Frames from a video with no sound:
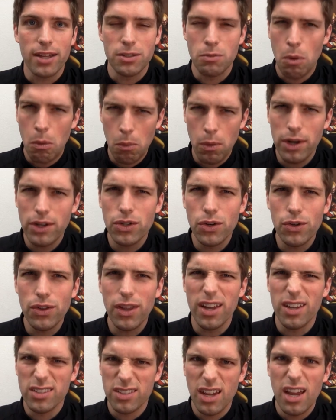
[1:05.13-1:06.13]
And when we do
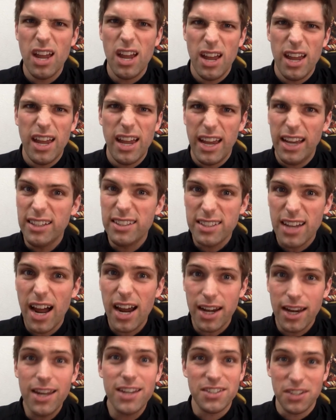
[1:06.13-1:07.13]
this, it's not
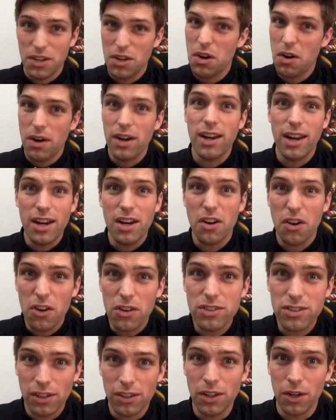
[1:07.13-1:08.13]
easy. It
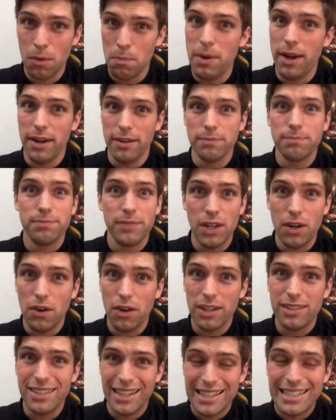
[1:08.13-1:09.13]
hurts a little bit.
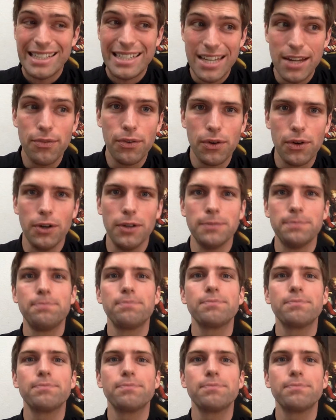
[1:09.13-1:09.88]
It's difficult.